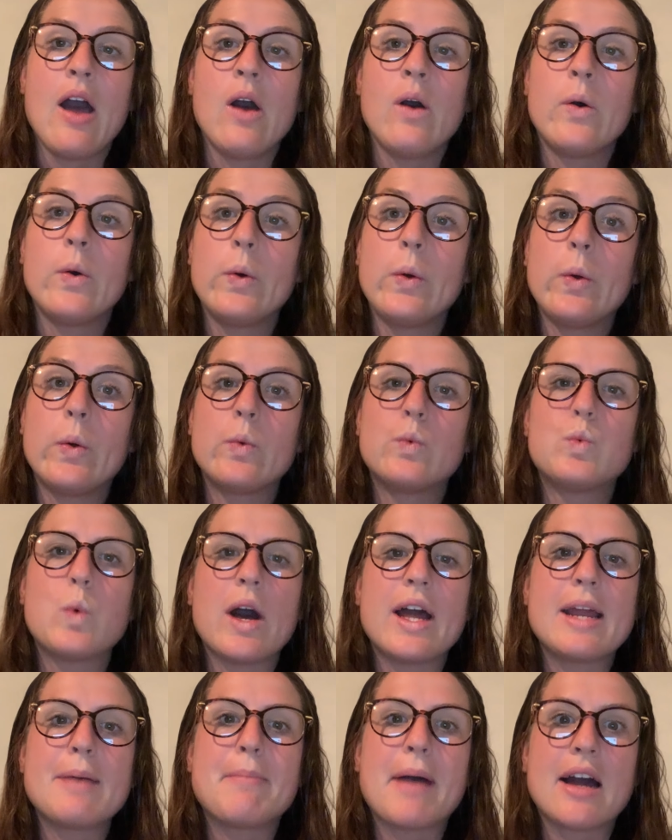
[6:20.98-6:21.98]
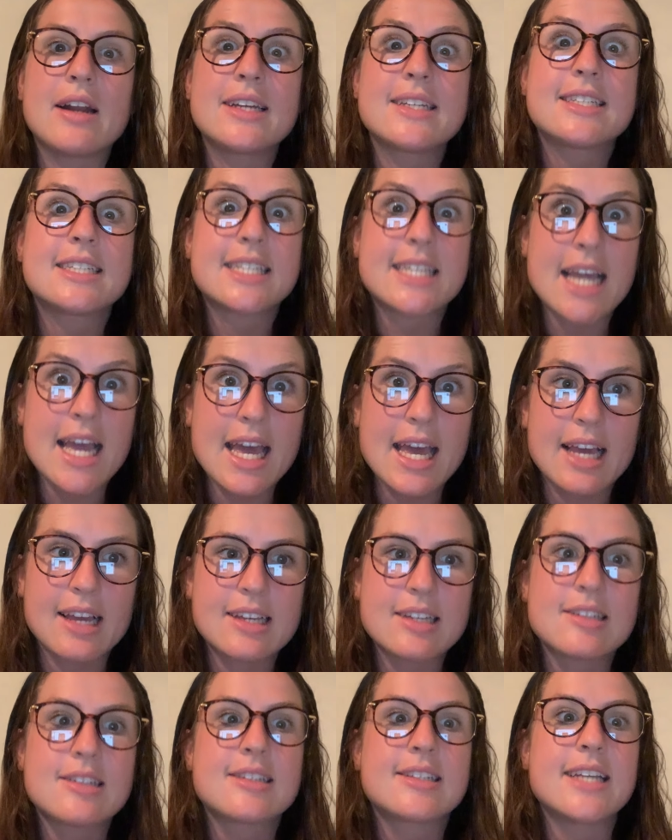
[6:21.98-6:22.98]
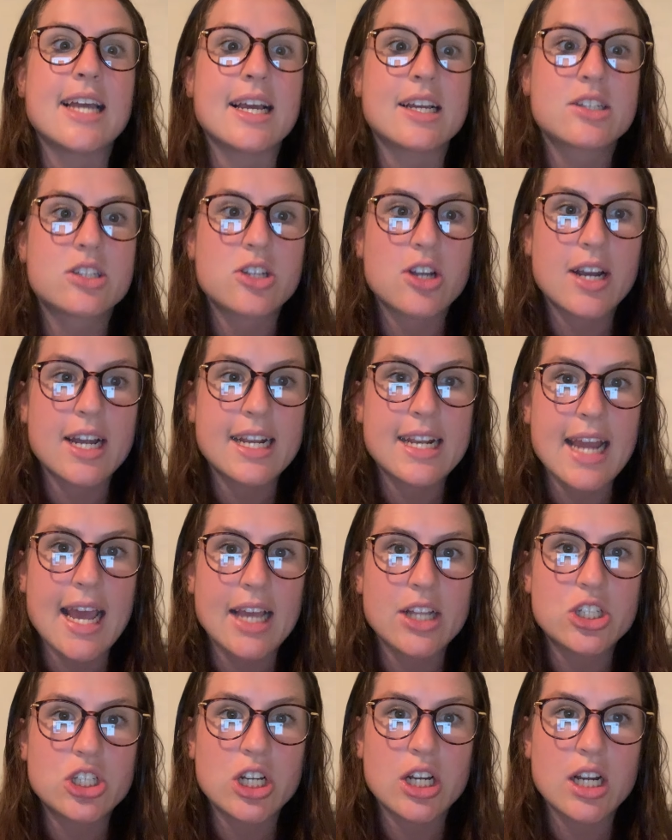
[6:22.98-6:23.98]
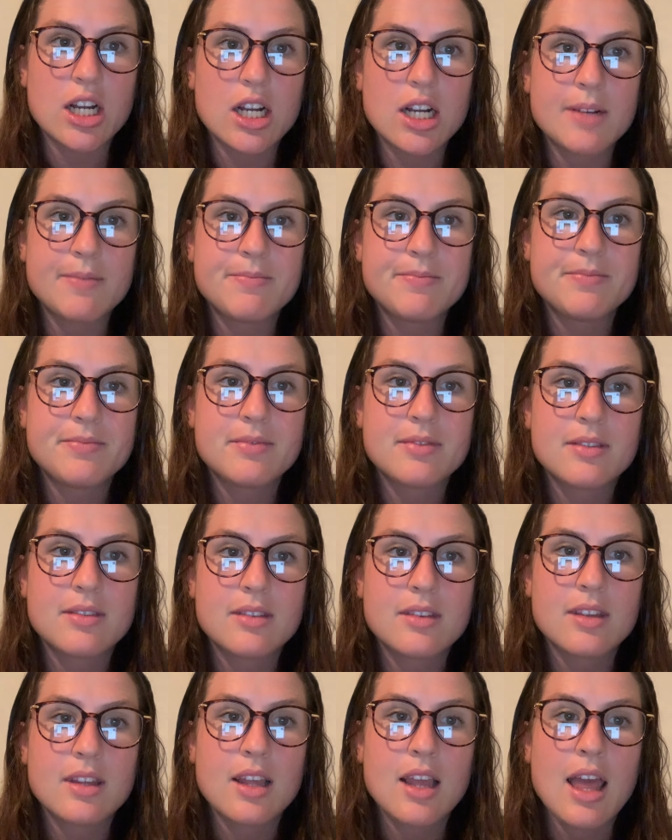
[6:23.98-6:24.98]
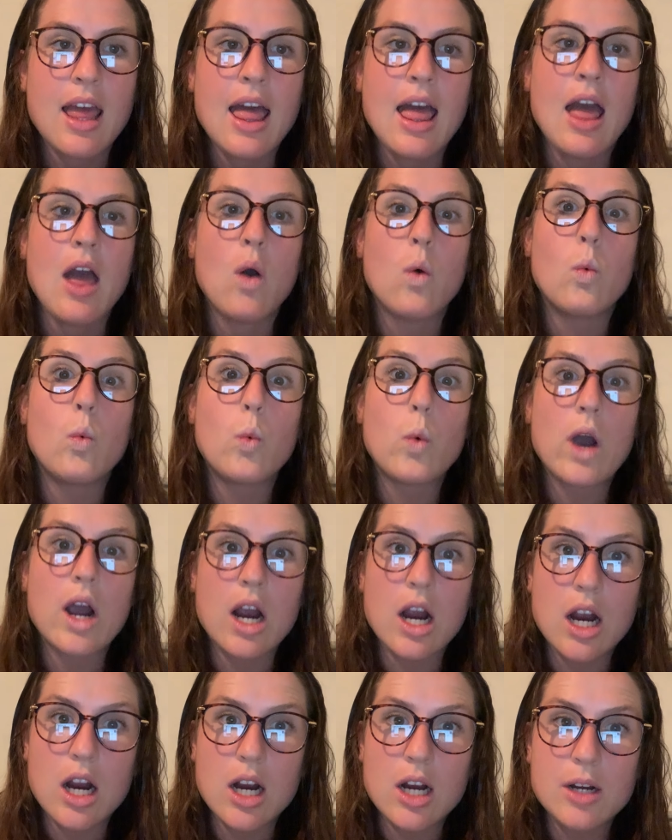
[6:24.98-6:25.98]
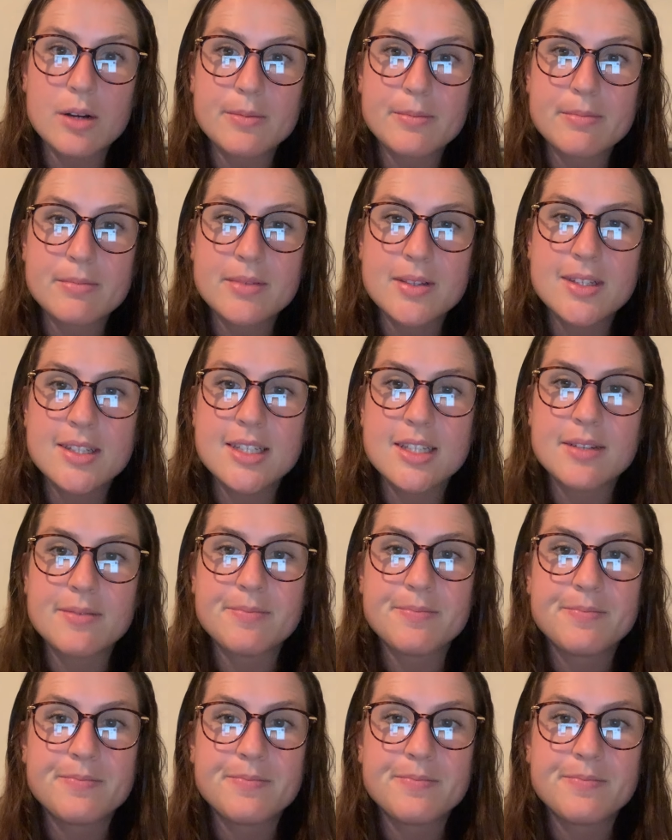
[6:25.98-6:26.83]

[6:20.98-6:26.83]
What about a stick? Sticks are in nature. Worms.